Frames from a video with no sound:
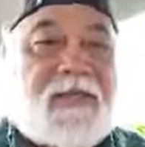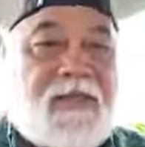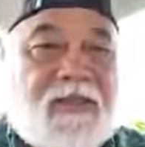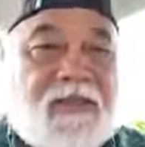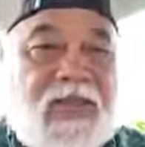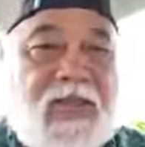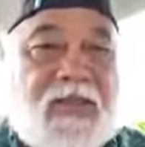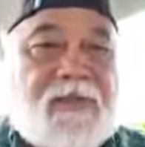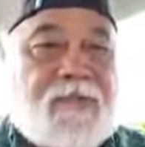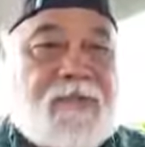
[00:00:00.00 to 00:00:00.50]

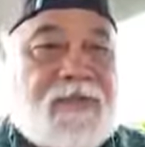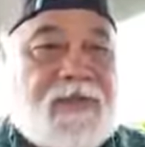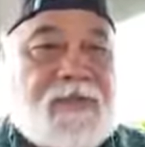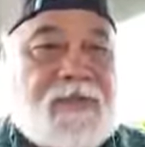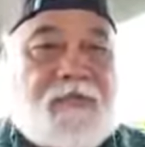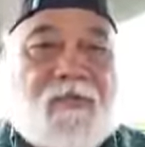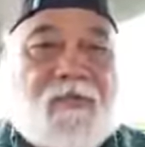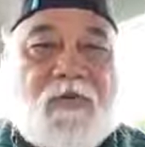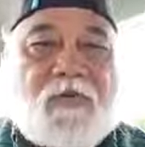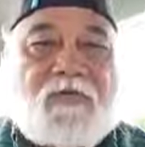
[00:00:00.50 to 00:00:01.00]
That'll be
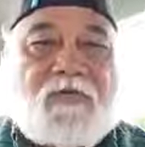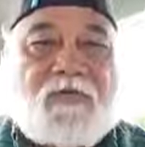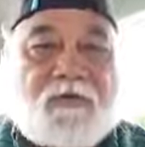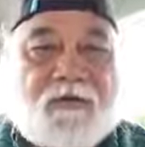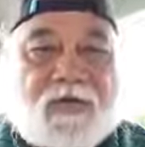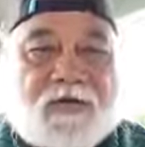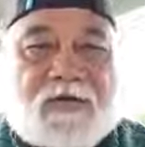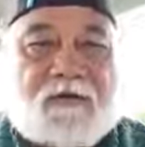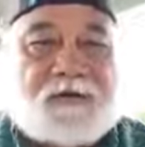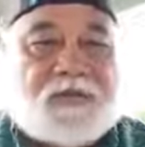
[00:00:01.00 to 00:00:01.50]
more
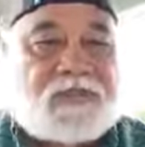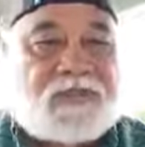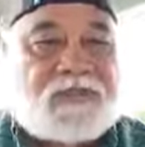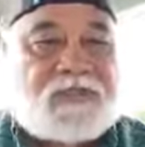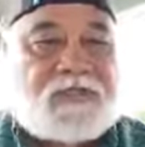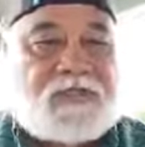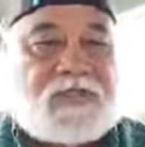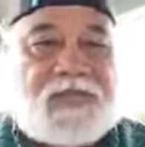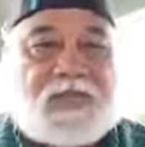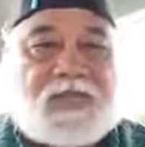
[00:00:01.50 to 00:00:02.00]

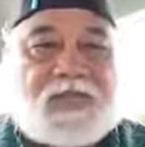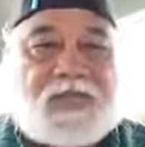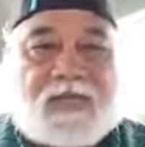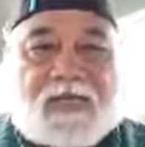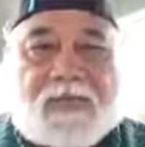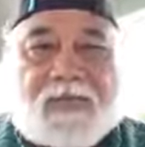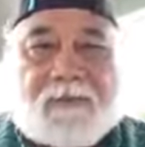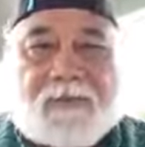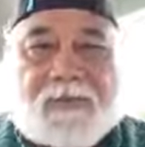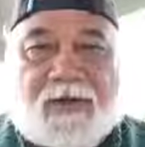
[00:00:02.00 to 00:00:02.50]
vigorous
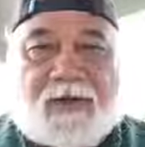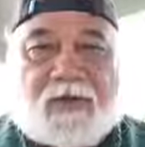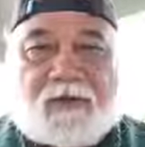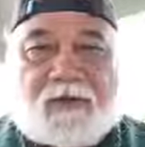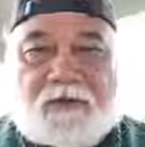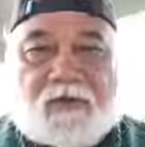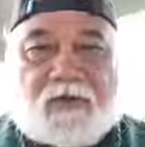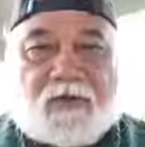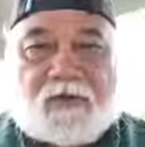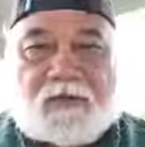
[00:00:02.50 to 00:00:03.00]
in the plant
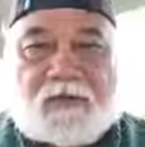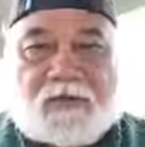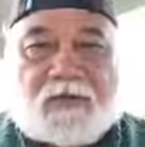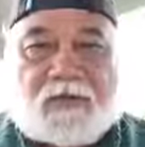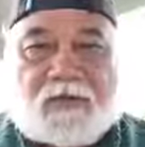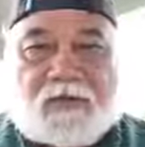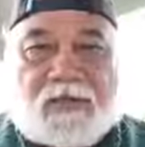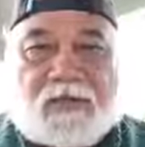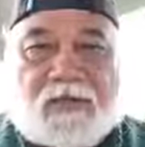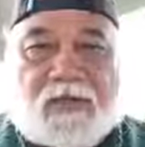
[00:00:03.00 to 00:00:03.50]

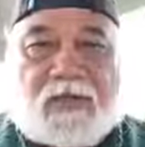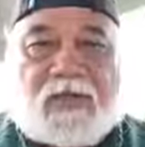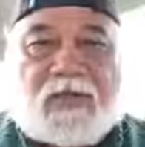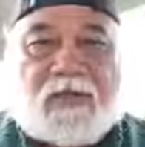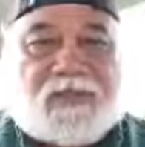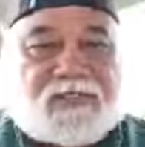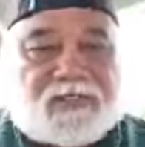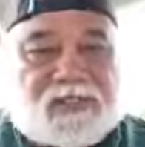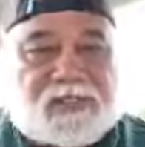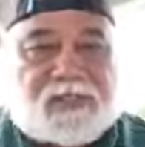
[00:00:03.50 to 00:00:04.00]
growth.
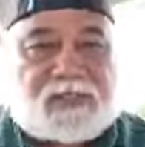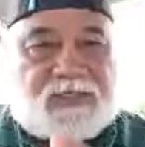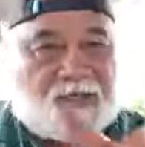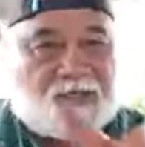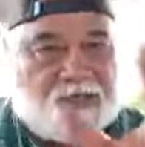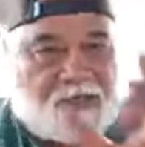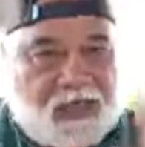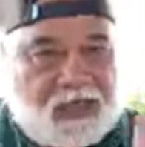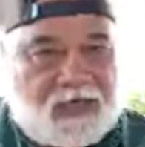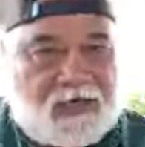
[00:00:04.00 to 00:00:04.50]
Just
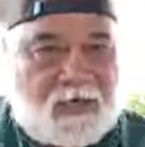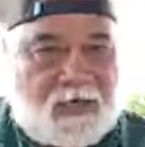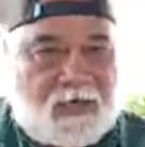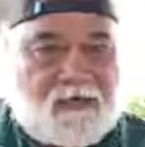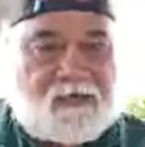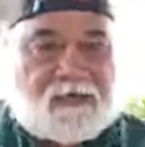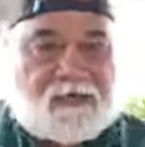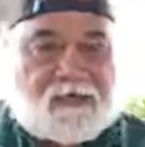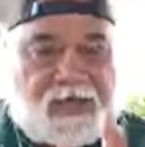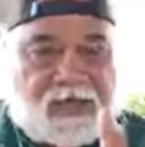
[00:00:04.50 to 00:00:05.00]
that
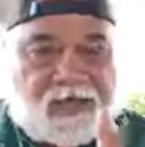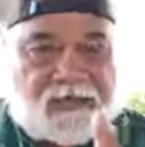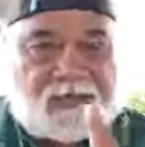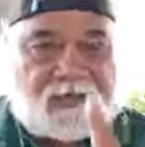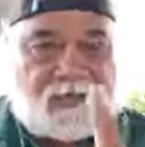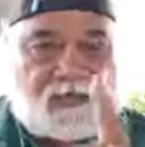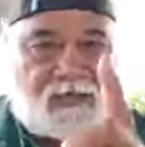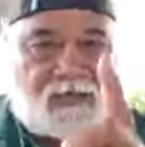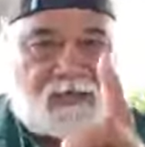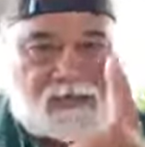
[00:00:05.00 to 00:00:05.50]
alone,
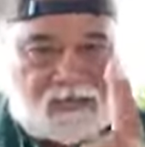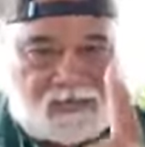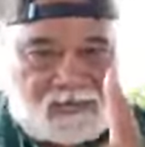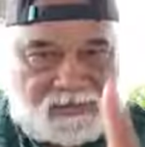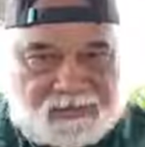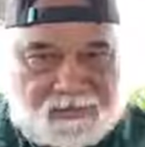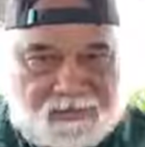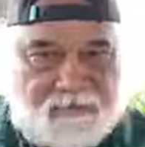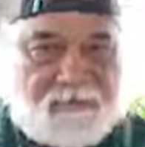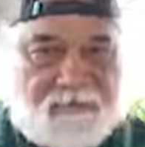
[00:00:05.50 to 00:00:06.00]
that's
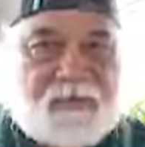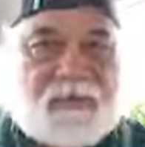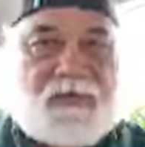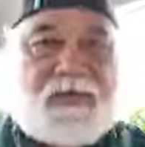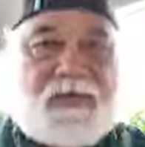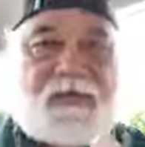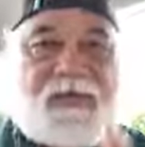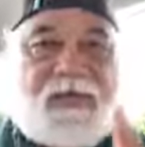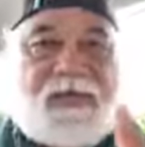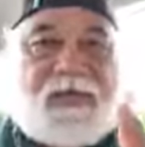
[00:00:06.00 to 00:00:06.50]

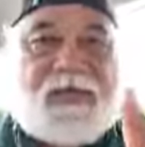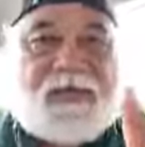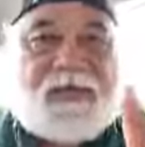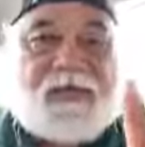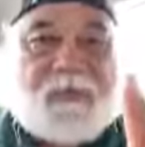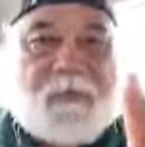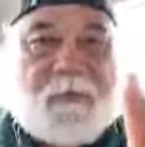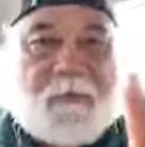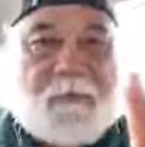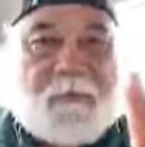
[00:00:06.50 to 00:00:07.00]
simple.
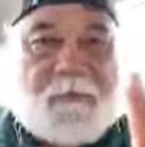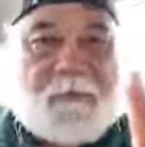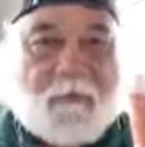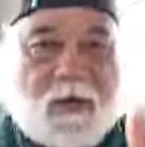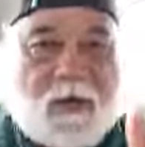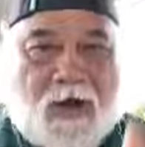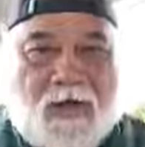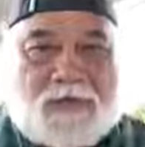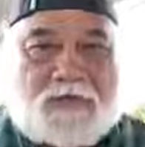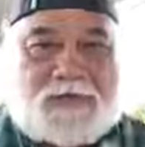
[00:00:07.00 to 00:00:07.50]

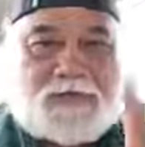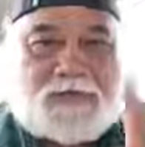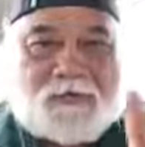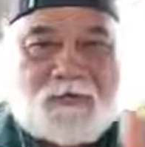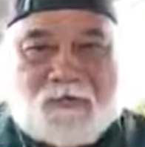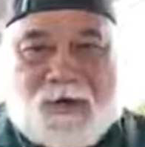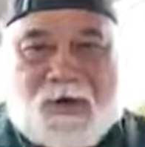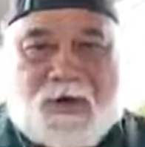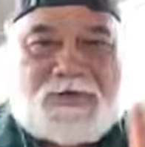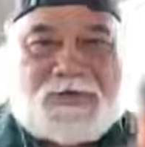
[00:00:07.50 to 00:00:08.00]
Washed
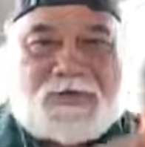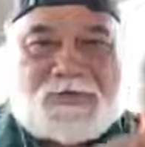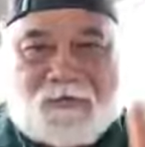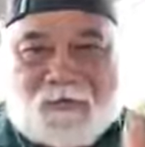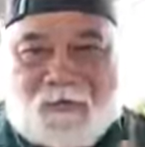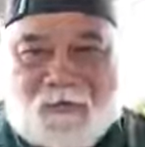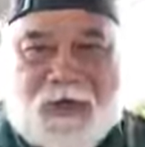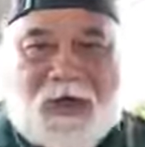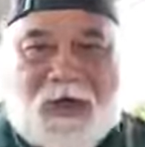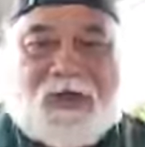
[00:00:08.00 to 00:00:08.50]
rice
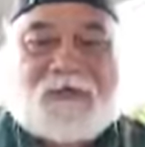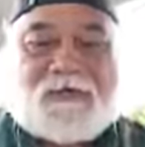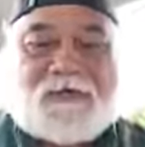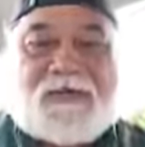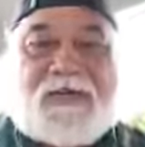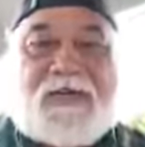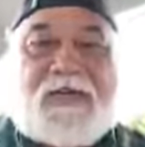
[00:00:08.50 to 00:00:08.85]
water